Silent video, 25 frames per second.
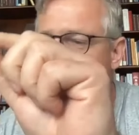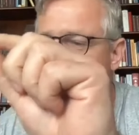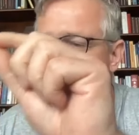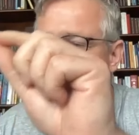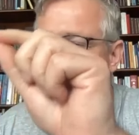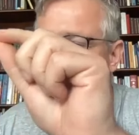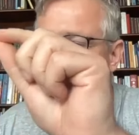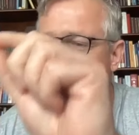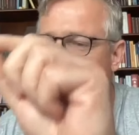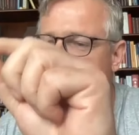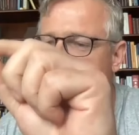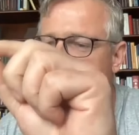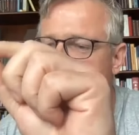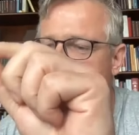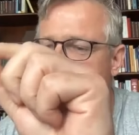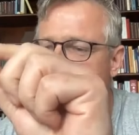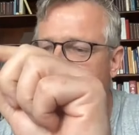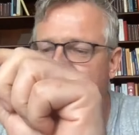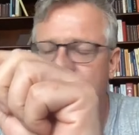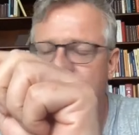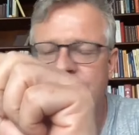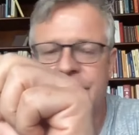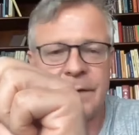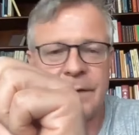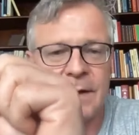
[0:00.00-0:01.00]
the language
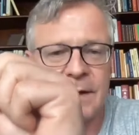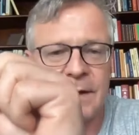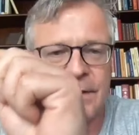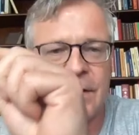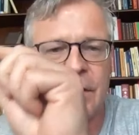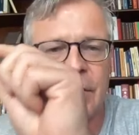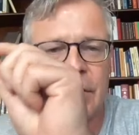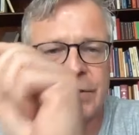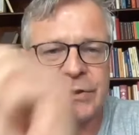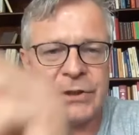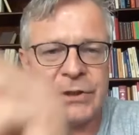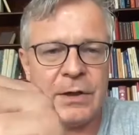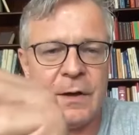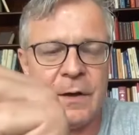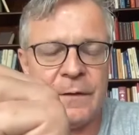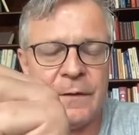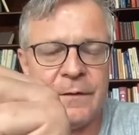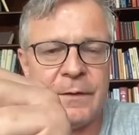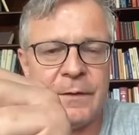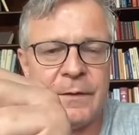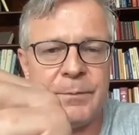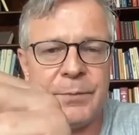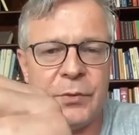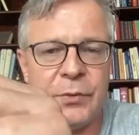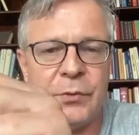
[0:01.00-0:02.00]
of the logic of
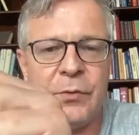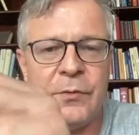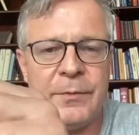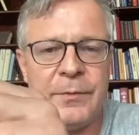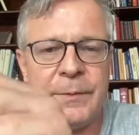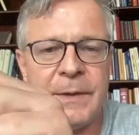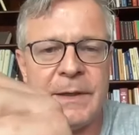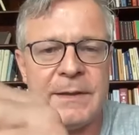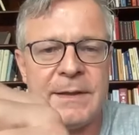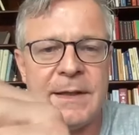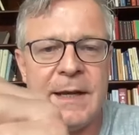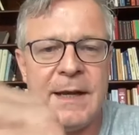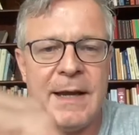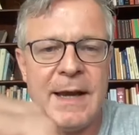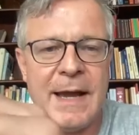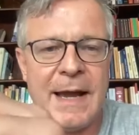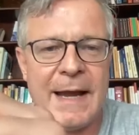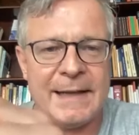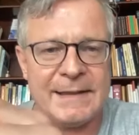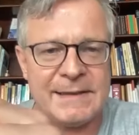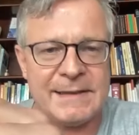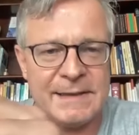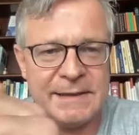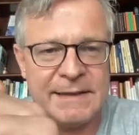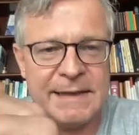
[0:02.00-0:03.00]
improvement
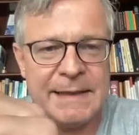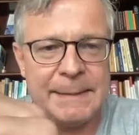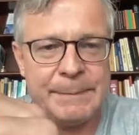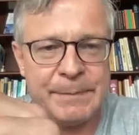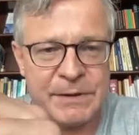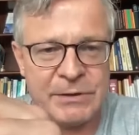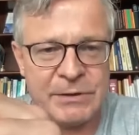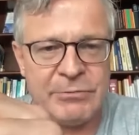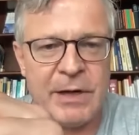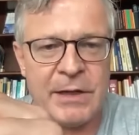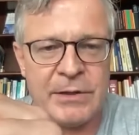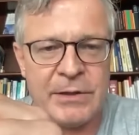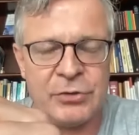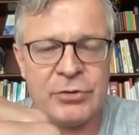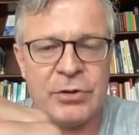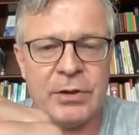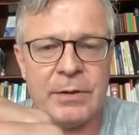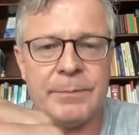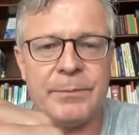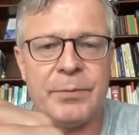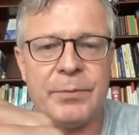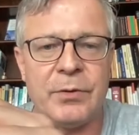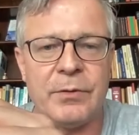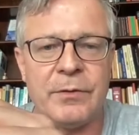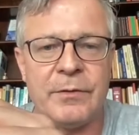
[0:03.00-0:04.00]
as a deep structural
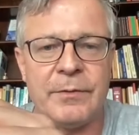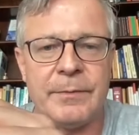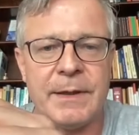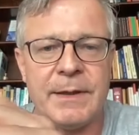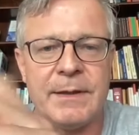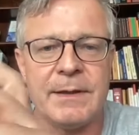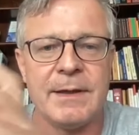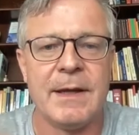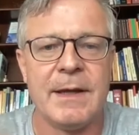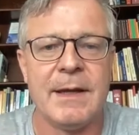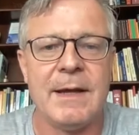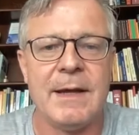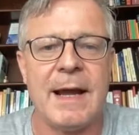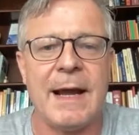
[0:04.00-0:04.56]
improvement,